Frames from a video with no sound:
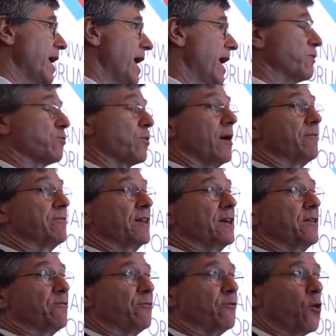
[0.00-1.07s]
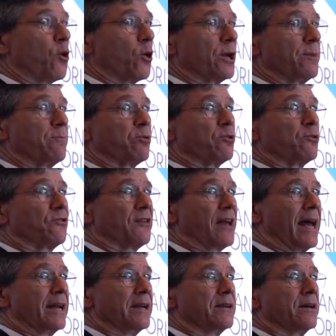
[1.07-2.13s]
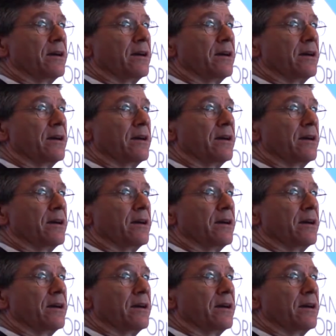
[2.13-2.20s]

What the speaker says: And roughly 40%